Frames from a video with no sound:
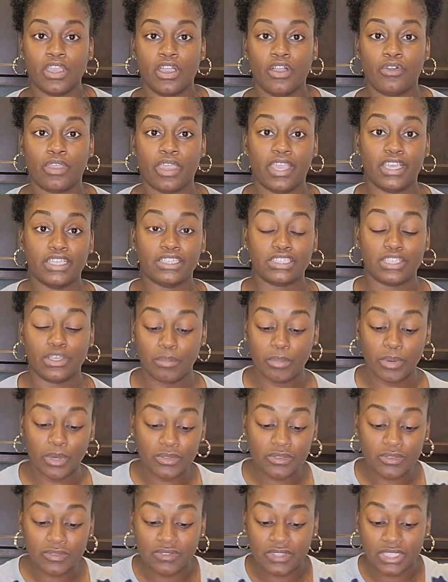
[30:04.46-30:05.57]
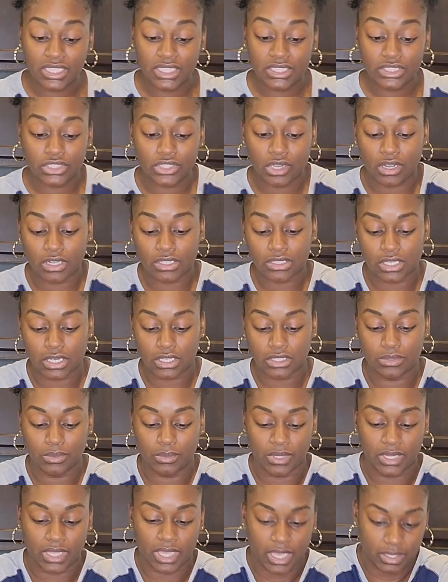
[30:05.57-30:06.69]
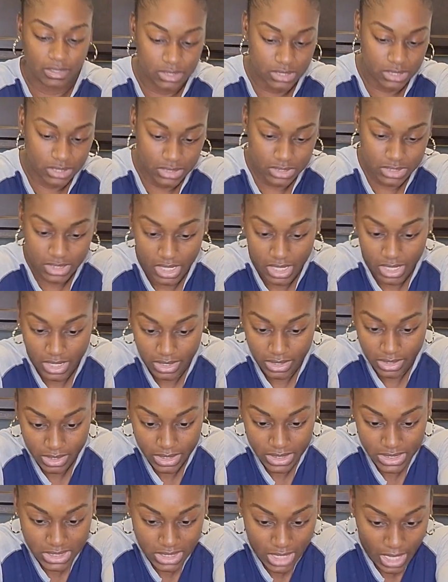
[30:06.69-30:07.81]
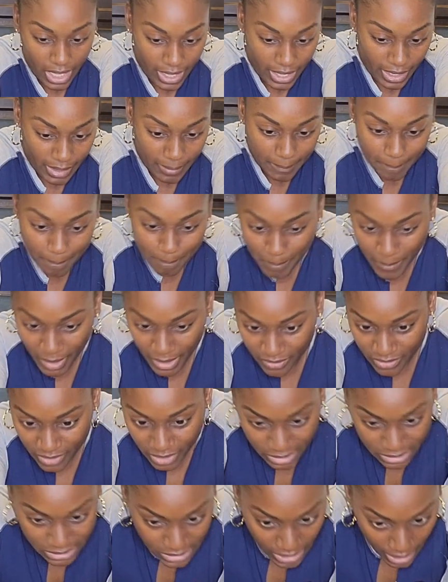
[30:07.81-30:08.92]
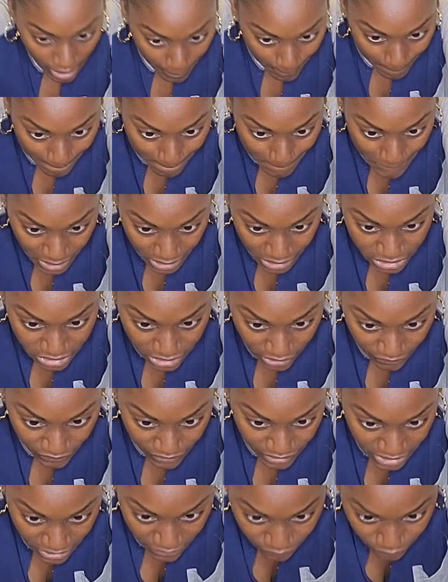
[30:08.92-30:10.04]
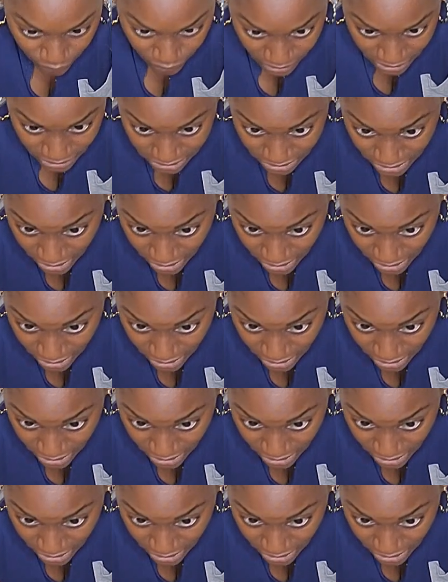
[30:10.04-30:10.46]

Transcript: Okay, so both of these jars are 20 ounces. There's not much of a difference,